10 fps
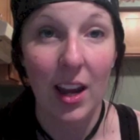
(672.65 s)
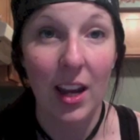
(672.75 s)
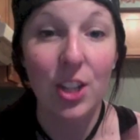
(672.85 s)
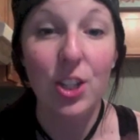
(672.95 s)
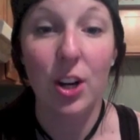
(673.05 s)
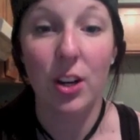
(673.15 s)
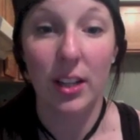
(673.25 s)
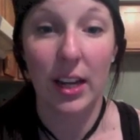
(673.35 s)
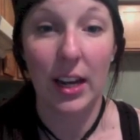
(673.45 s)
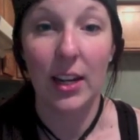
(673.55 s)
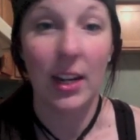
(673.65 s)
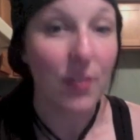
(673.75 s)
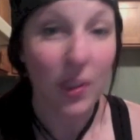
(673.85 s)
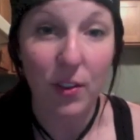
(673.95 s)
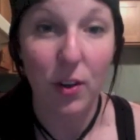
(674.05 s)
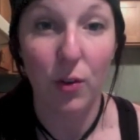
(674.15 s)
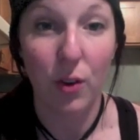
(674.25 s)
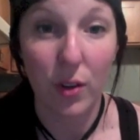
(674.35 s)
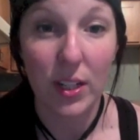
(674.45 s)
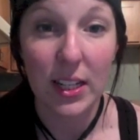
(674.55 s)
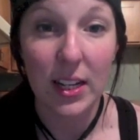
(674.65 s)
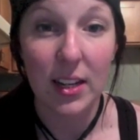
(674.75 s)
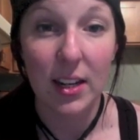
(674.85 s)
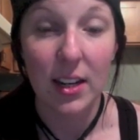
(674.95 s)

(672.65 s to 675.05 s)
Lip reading: internally, even if you don't notice it,